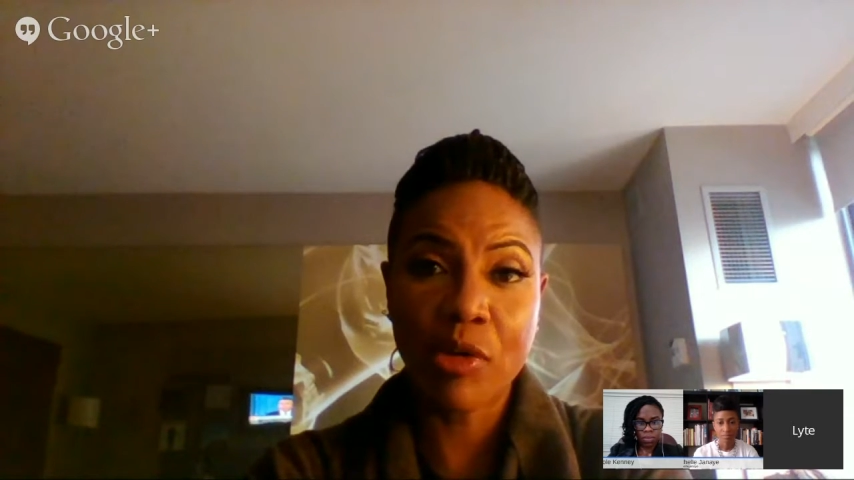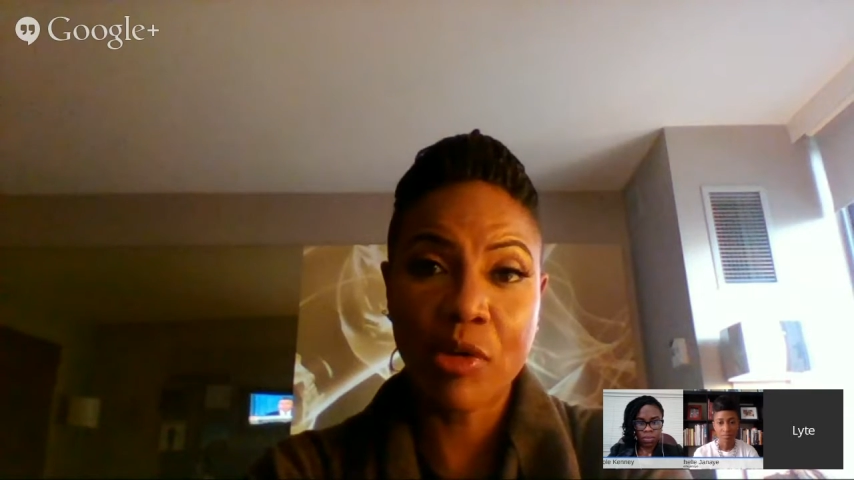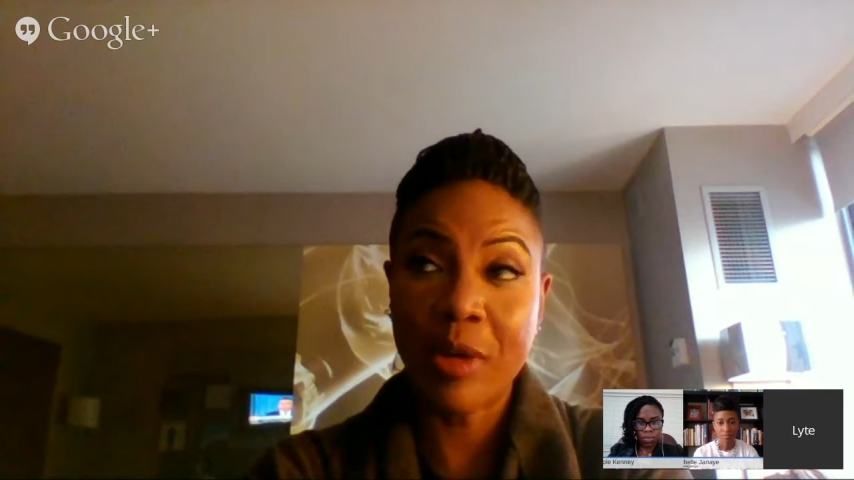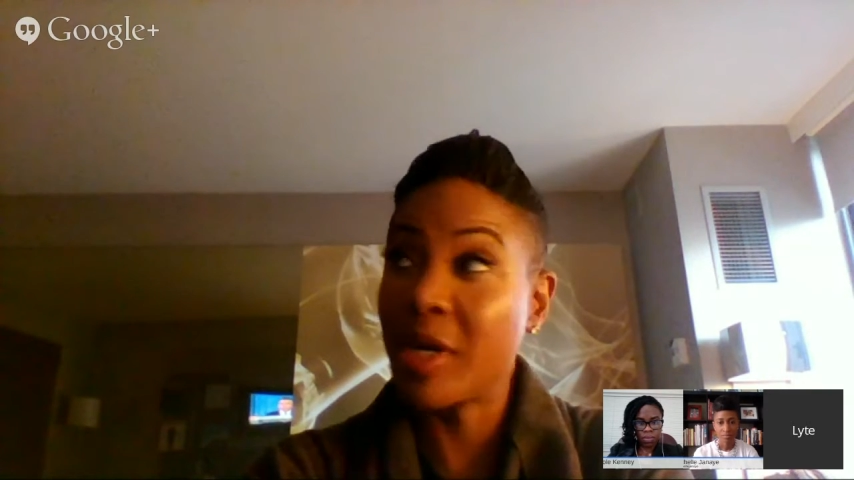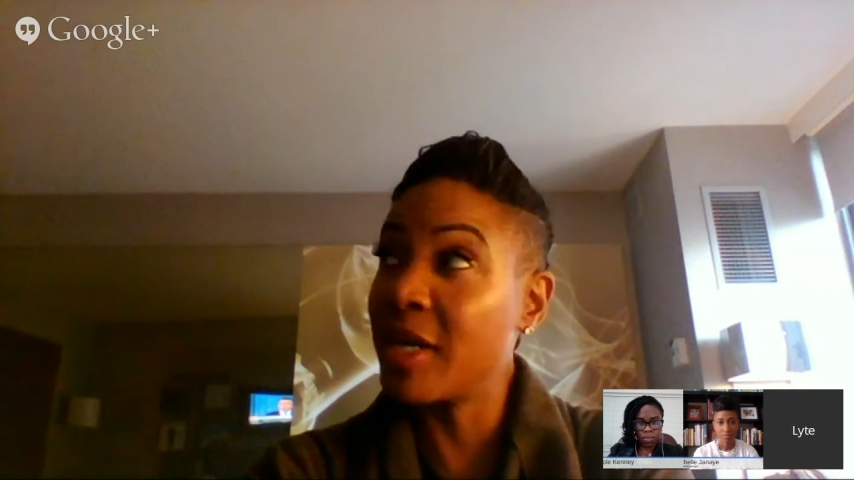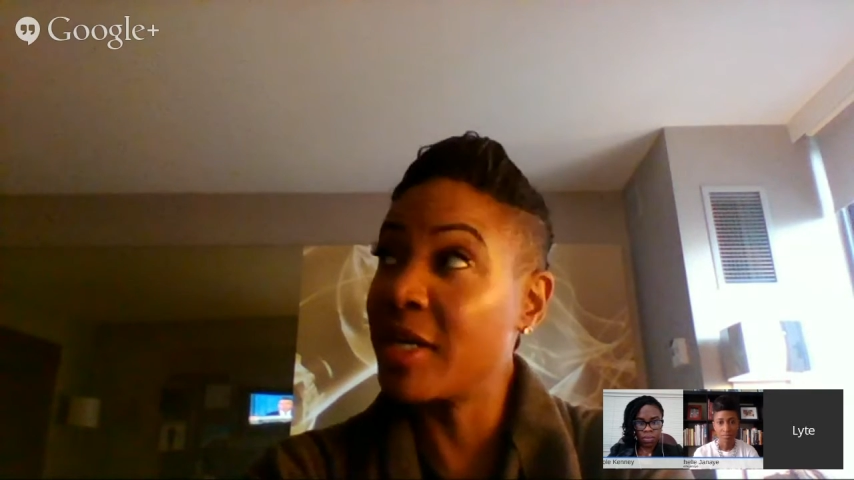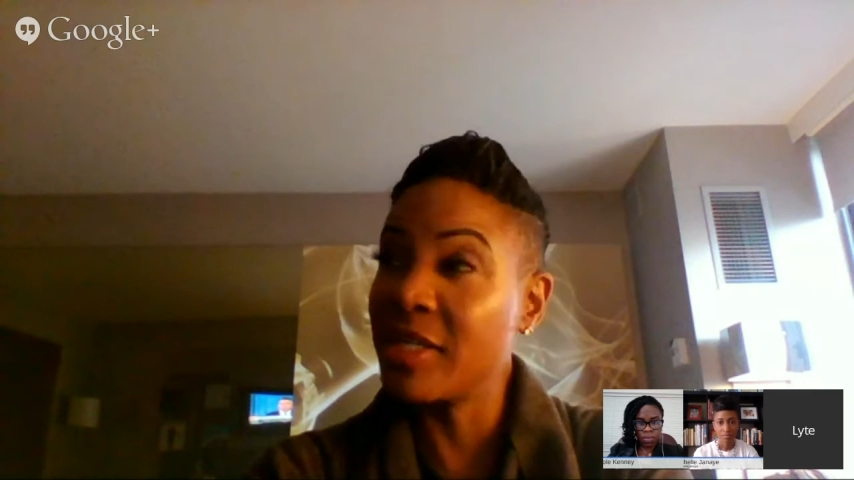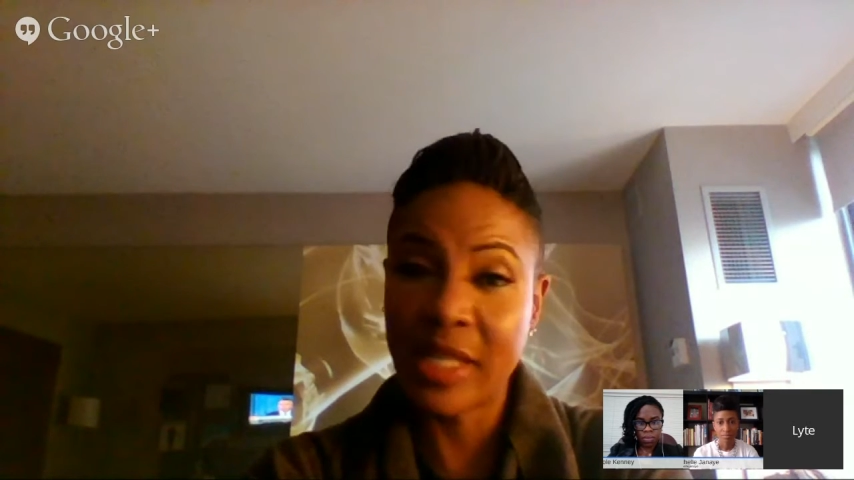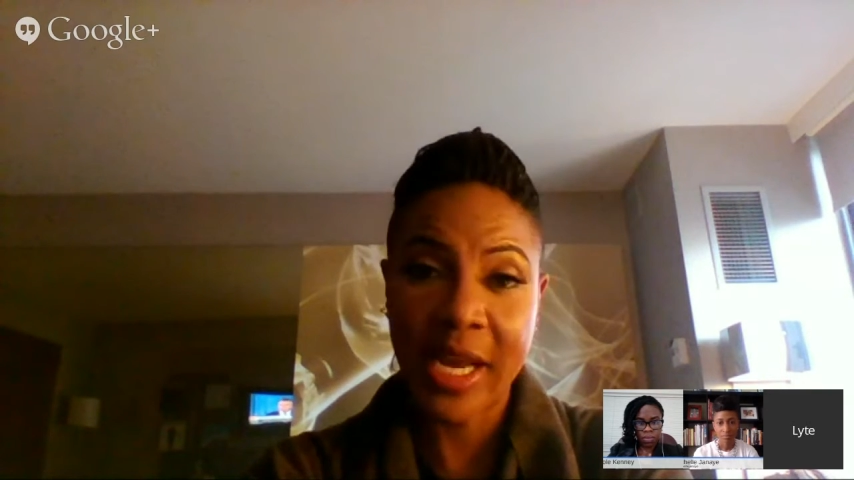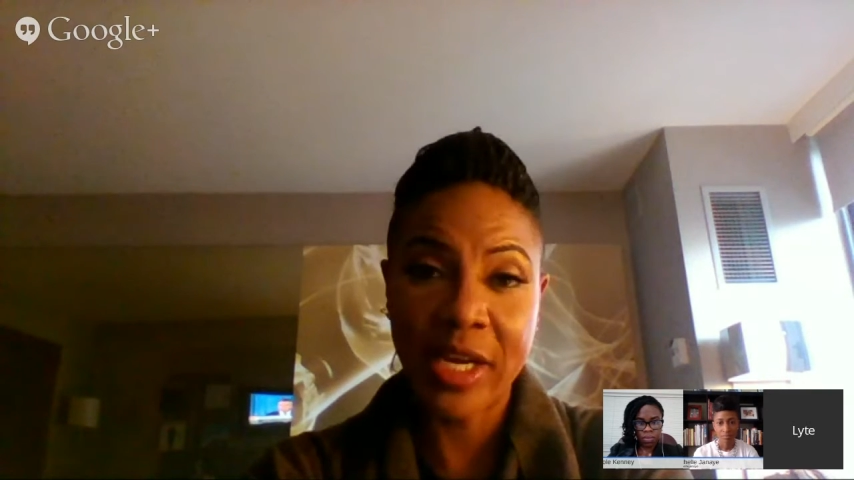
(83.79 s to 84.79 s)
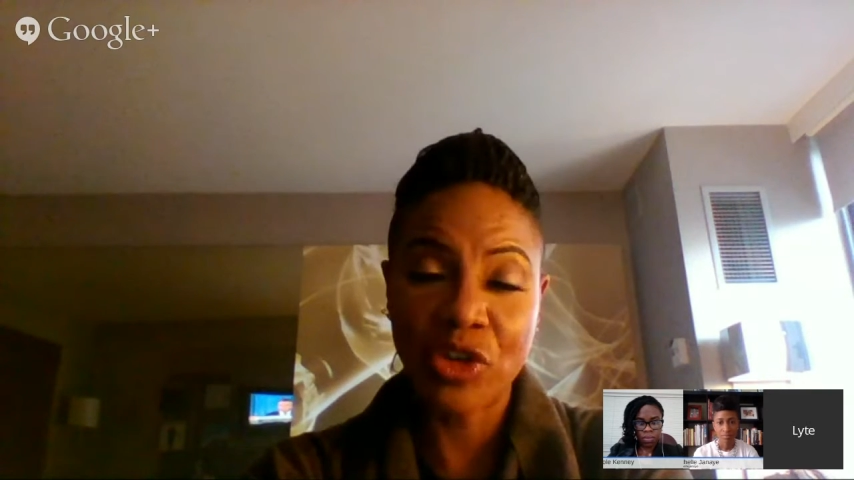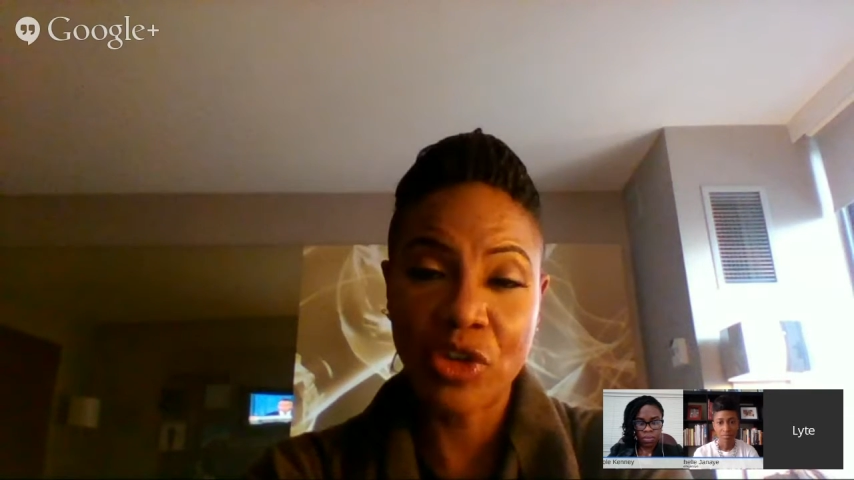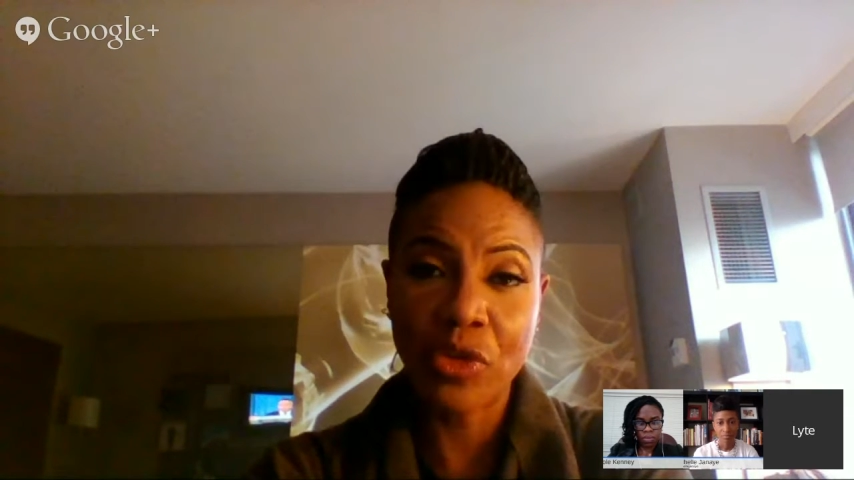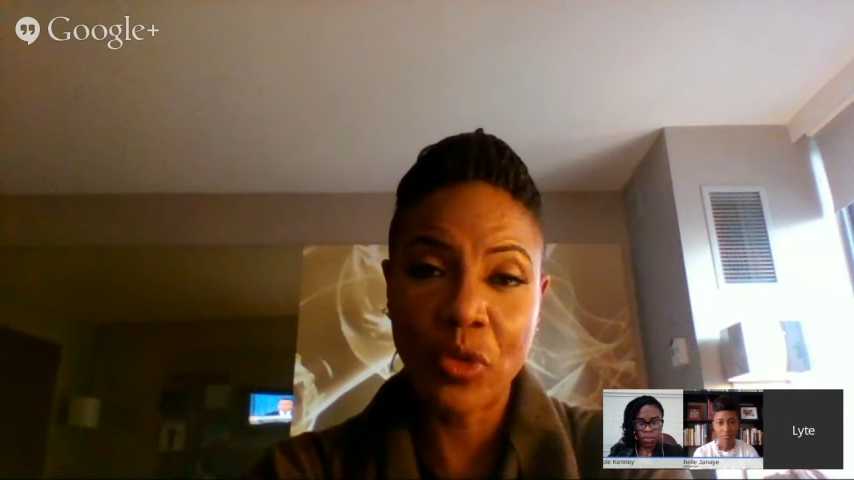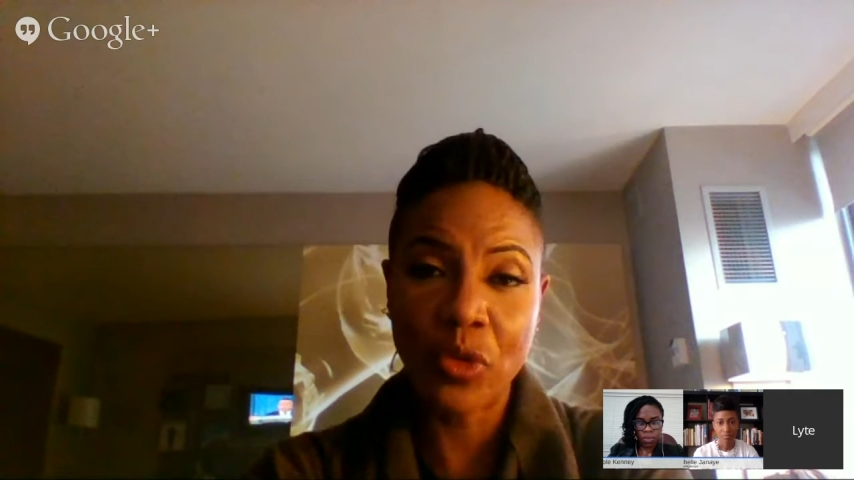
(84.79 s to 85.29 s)
Cram to Understand
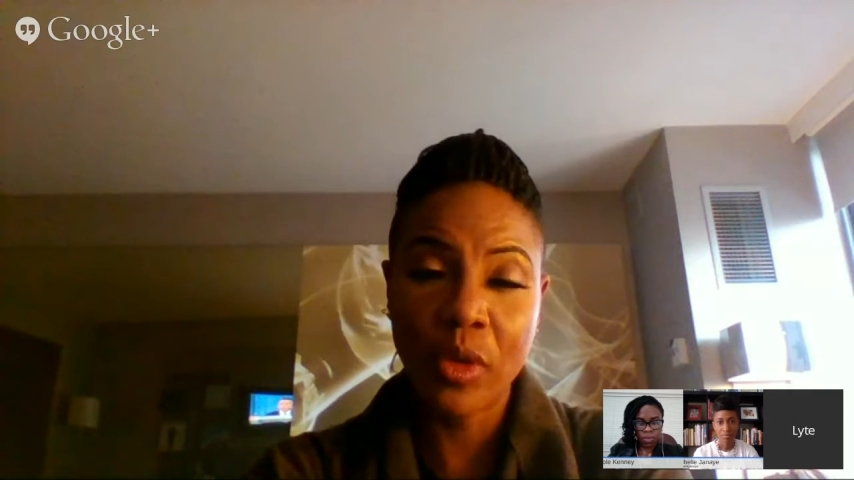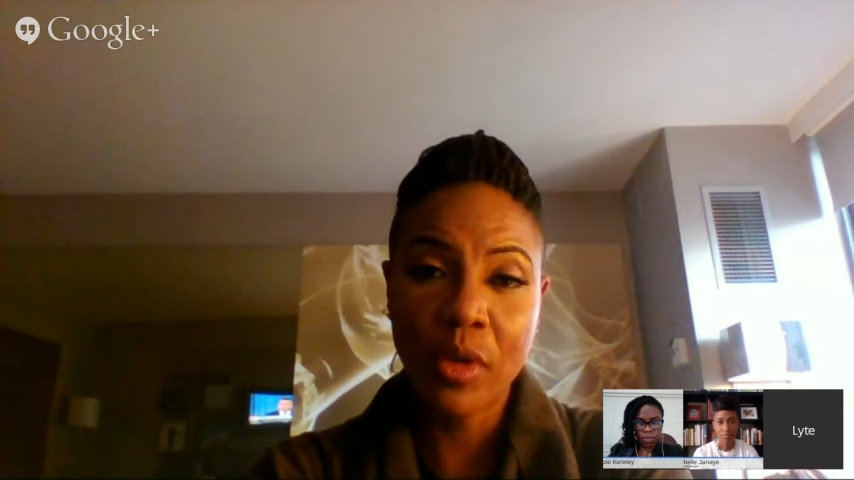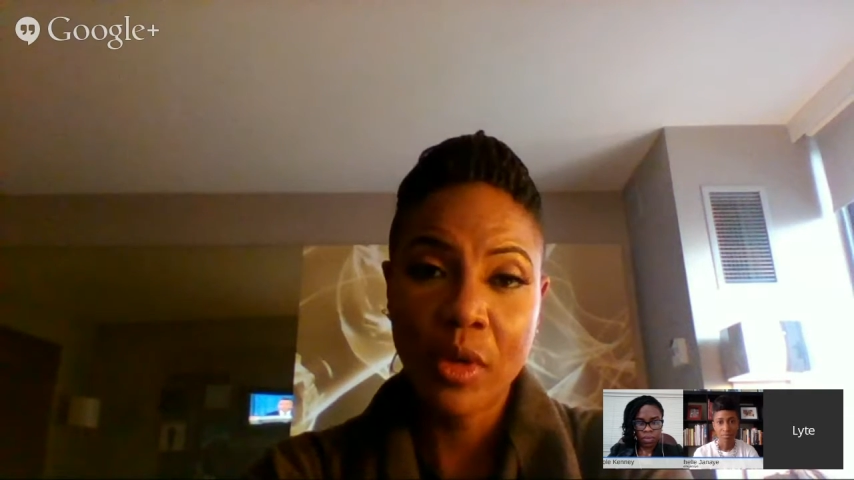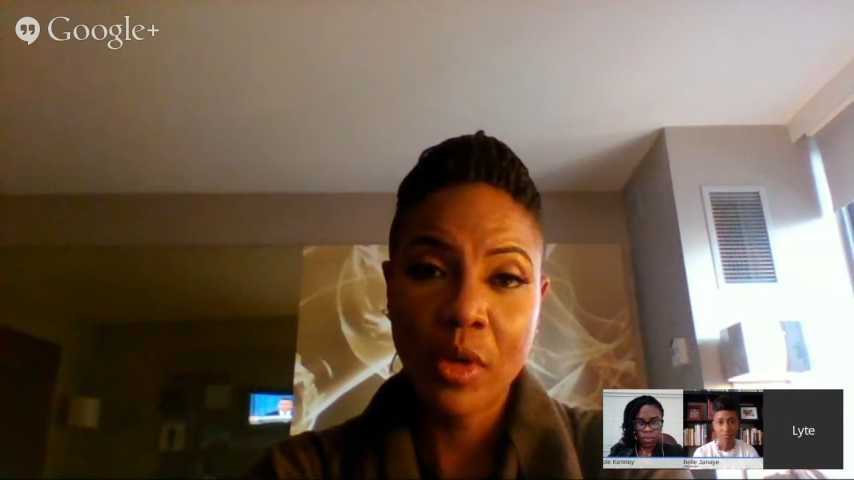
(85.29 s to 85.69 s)
You,"